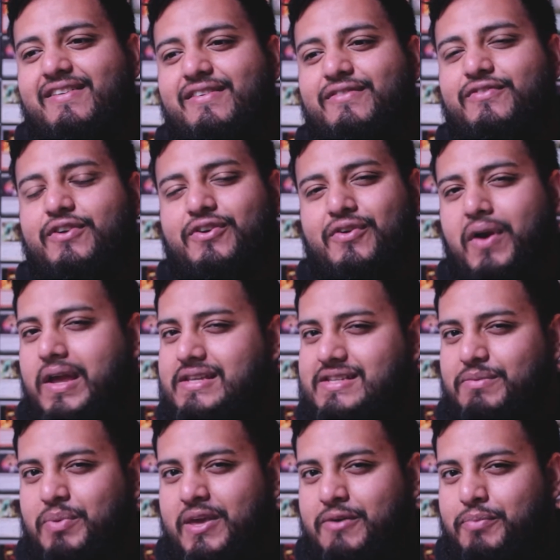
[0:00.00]
for crazy
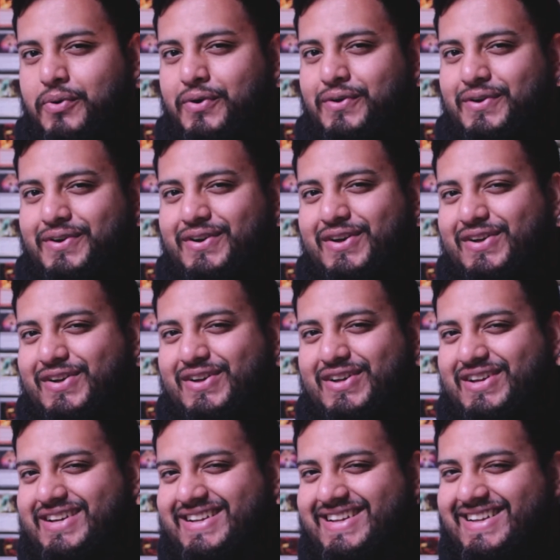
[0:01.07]

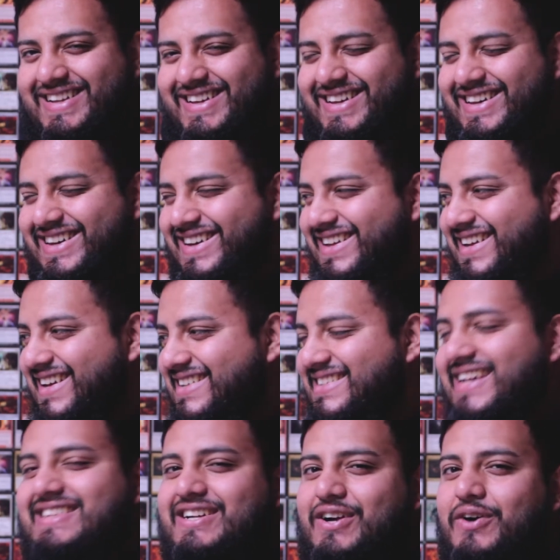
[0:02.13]
people. It's
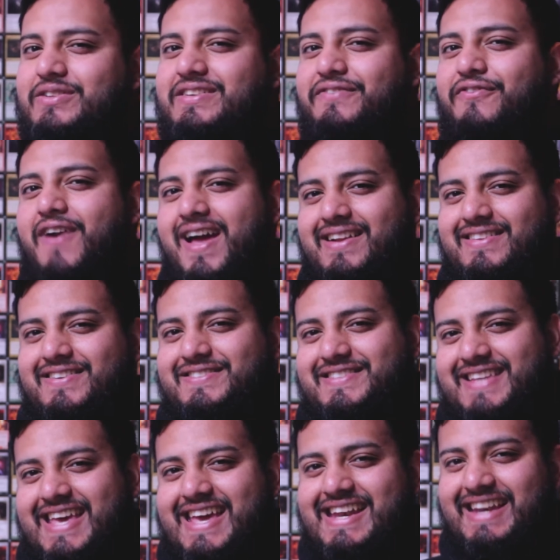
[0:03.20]
like the cult of
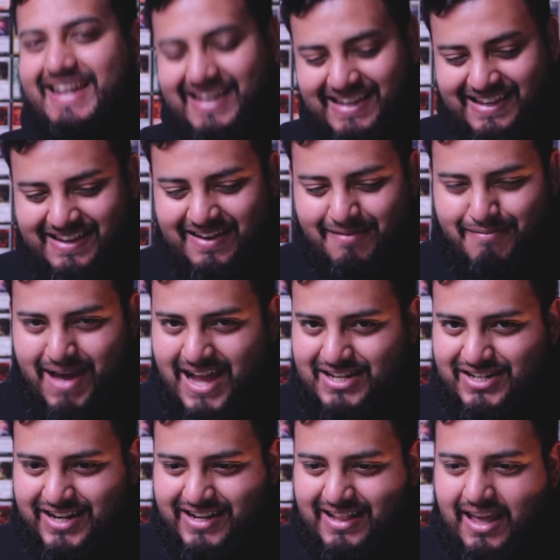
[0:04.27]
Rakdos in
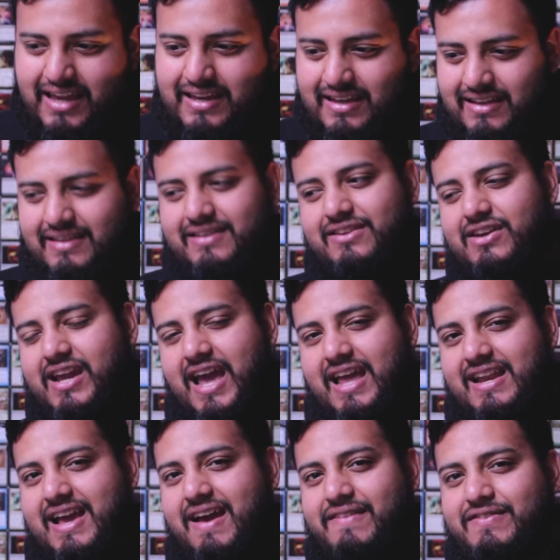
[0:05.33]
Magic. Like, you
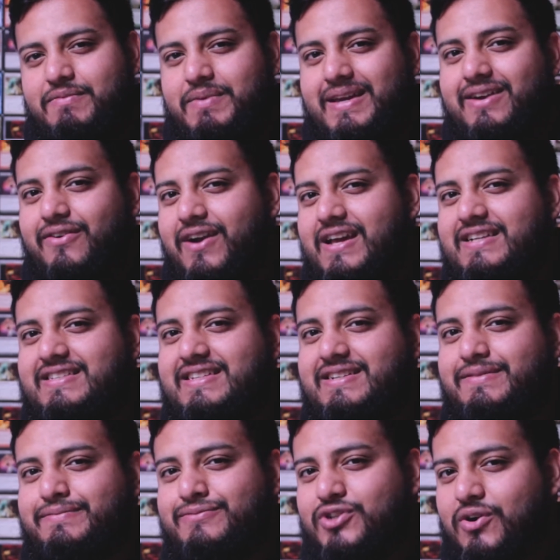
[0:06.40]
kind of have to be crazy to
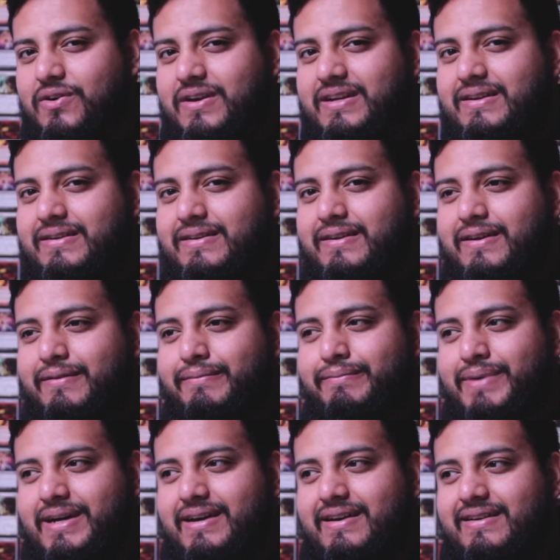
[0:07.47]
join,
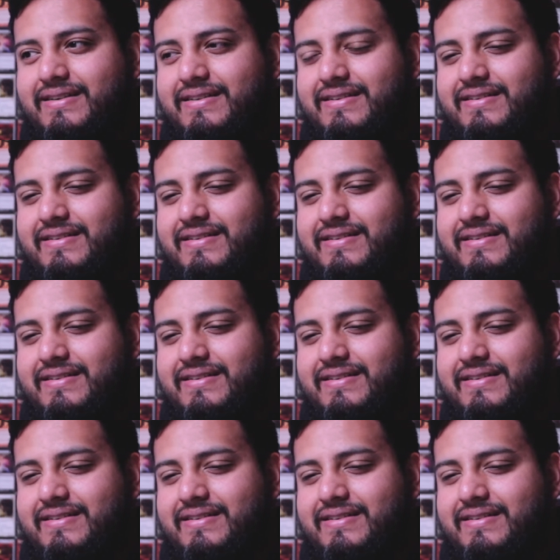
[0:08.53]
but